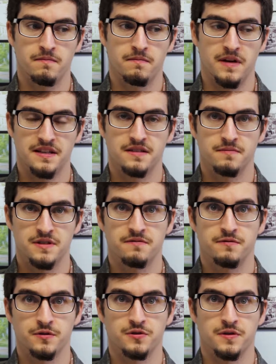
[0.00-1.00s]
made some
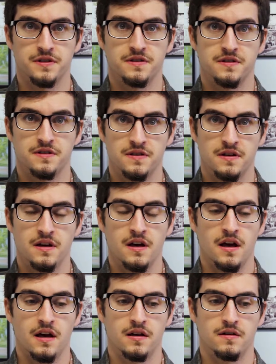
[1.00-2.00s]
sinful choices
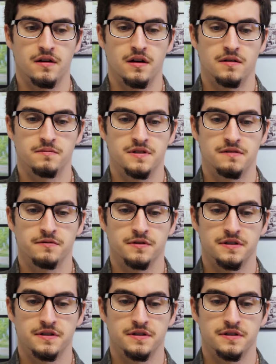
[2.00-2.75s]
and sinful